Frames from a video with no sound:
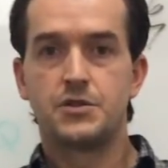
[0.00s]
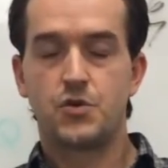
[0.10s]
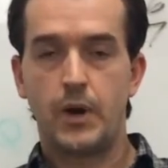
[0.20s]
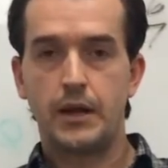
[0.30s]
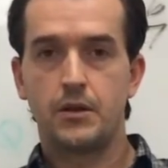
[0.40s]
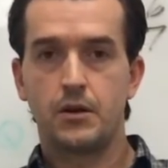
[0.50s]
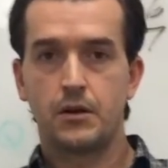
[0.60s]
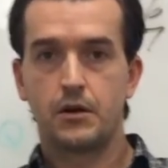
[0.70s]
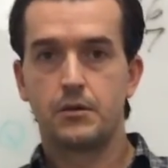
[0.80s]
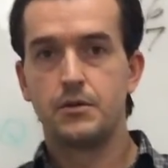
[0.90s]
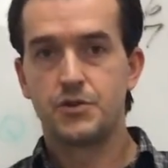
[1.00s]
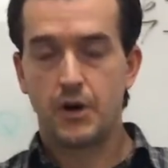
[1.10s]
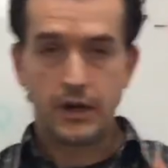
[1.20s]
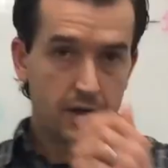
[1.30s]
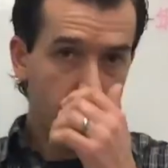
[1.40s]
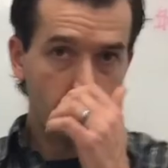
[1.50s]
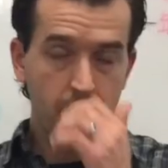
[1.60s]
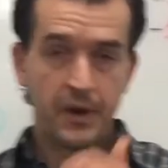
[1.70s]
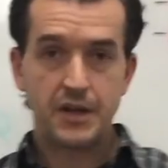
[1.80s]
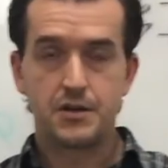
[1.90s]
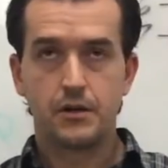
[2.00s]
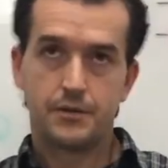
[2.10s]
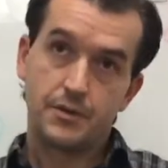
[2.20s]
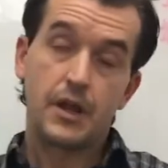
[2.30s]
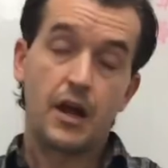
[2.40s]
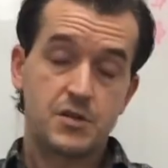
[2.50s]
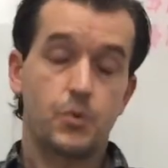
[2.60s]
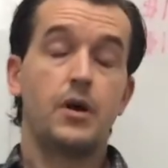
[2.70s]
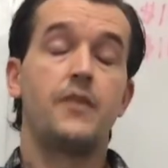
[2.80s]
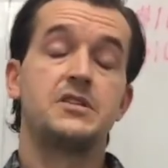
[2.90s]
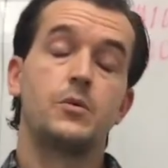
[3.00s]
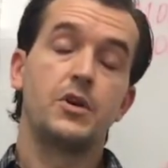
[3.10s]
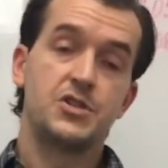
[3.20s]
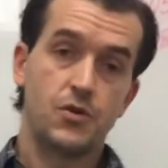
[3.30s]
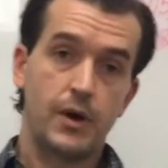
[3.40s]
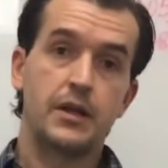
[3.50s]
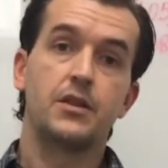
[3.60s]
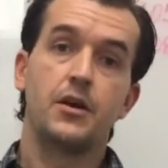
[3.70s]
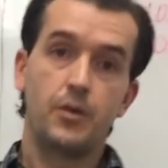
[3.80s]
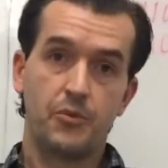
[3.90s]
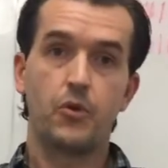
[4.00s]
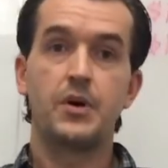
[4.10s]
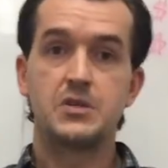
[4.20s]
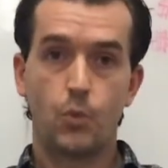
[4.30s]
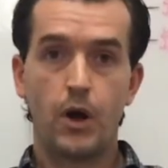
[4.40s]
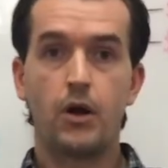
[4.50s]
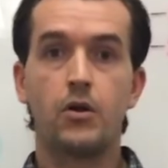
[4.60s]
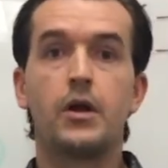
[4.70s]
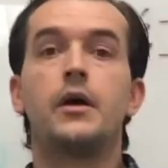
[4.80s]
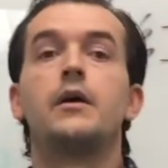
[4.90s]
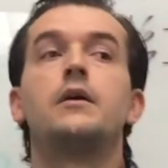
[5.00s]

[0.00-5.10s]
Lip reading: train their training and development or they also obviously want to train their employees well